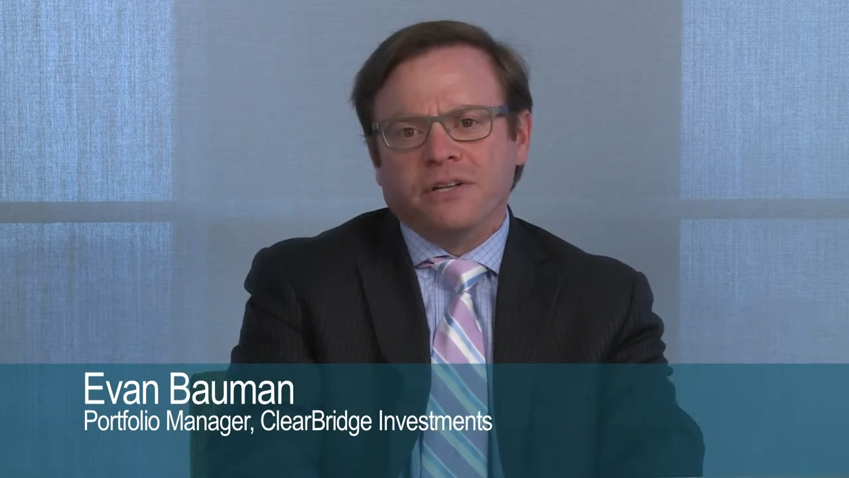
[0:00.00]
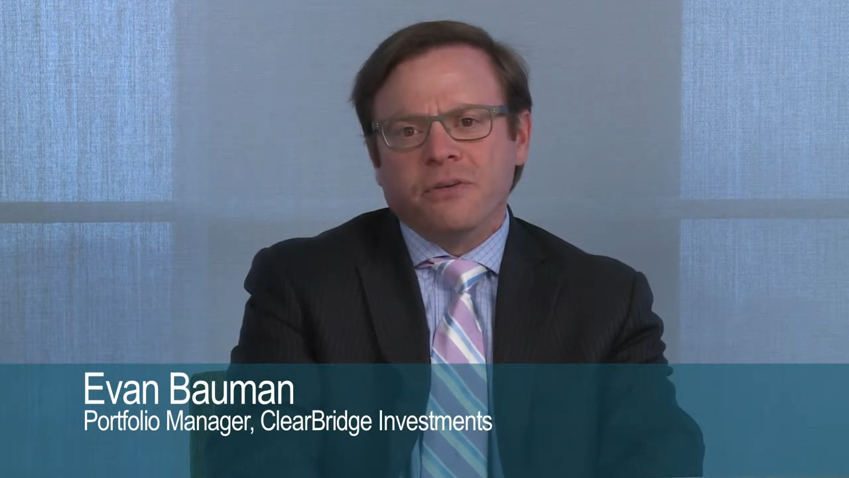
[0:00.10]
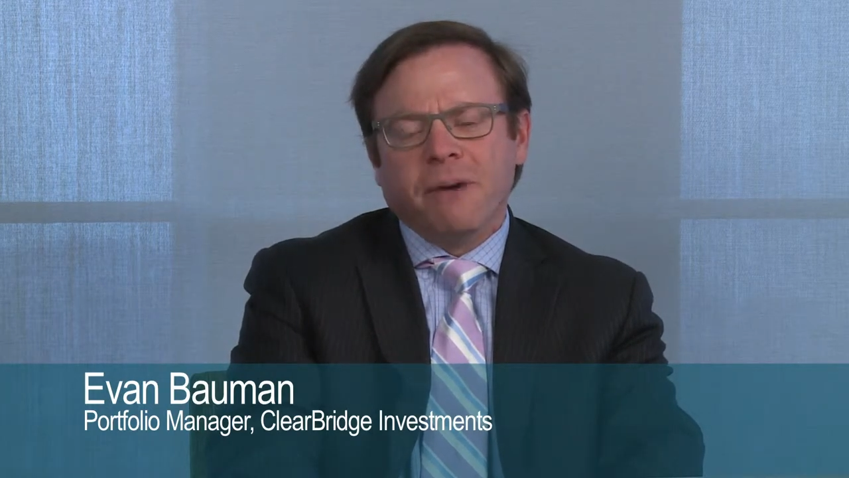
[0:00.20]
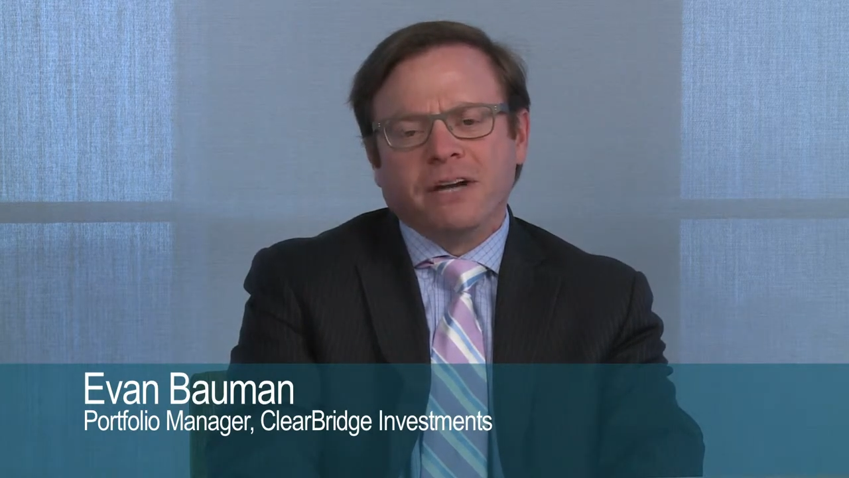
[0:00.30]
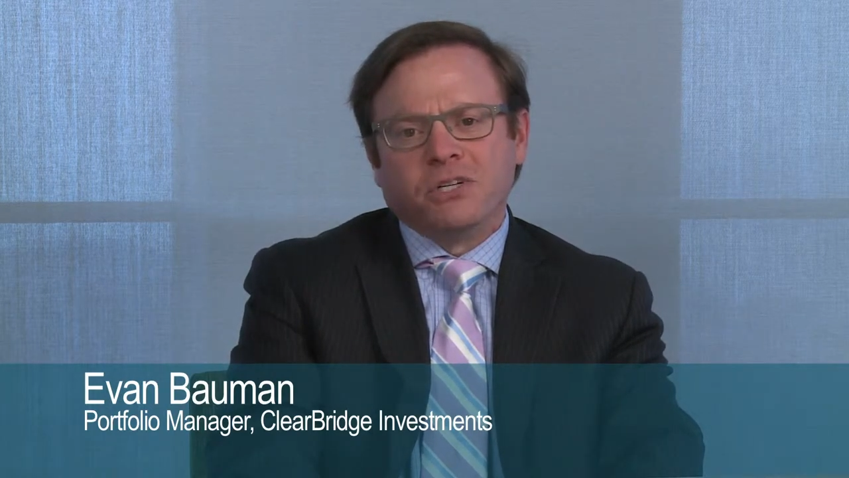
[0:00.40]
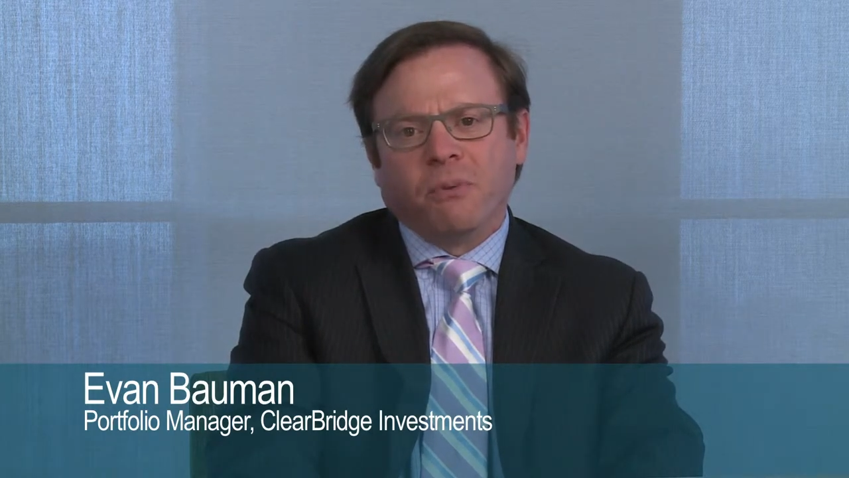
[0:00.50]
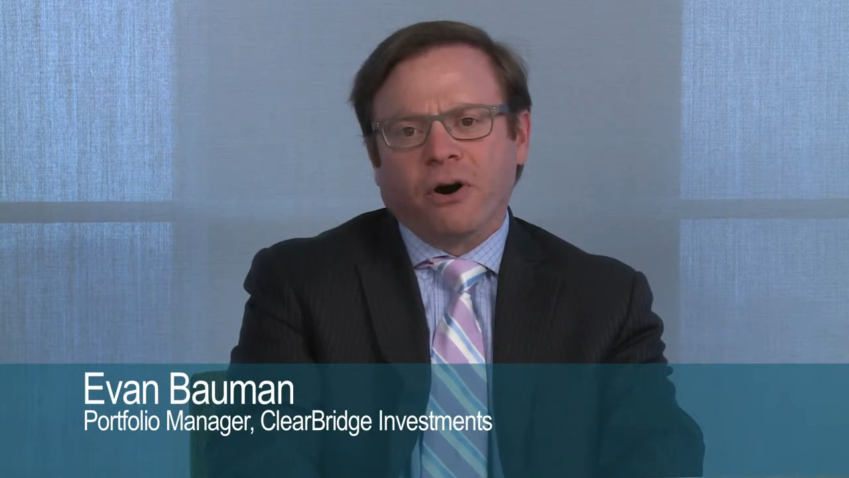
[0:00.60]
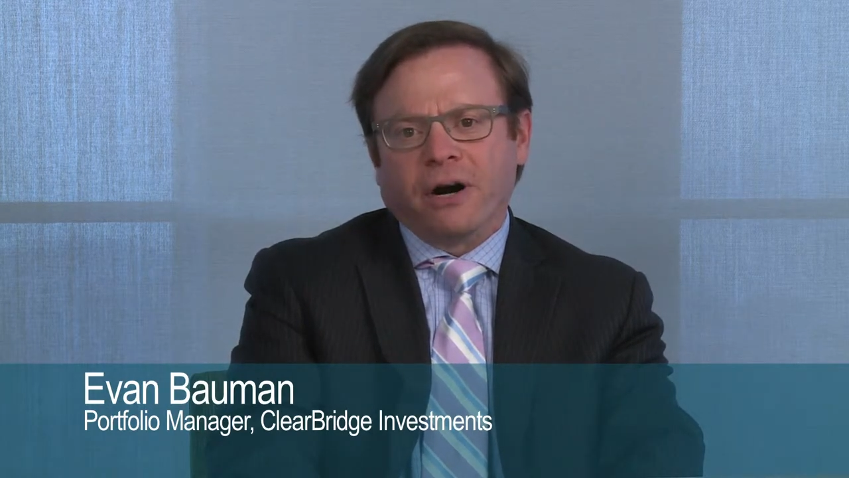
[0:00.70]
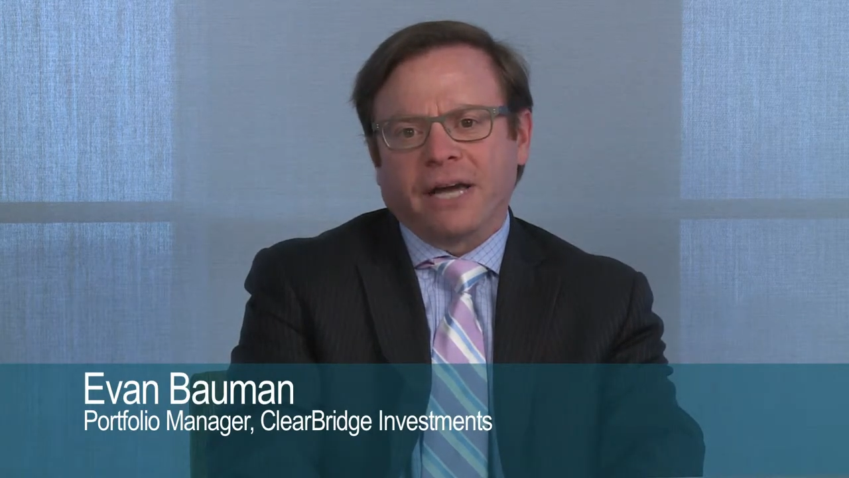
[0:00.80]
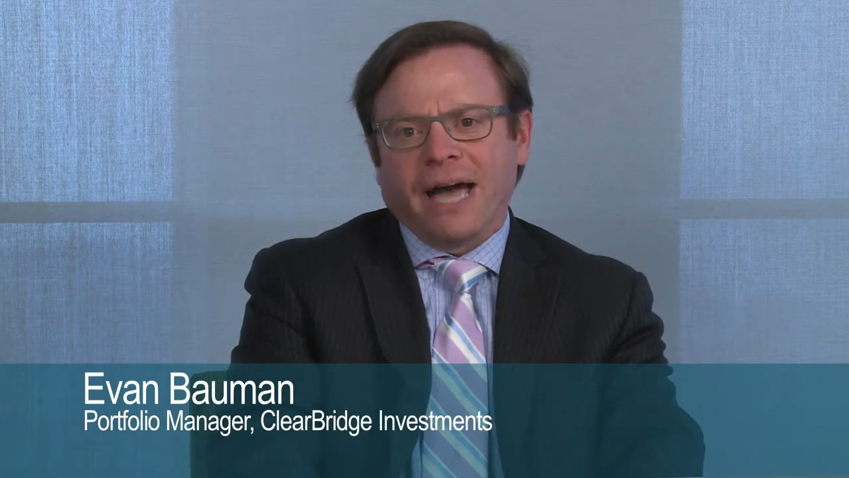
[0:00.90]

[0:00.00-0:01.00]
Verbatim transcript: to the benchmark,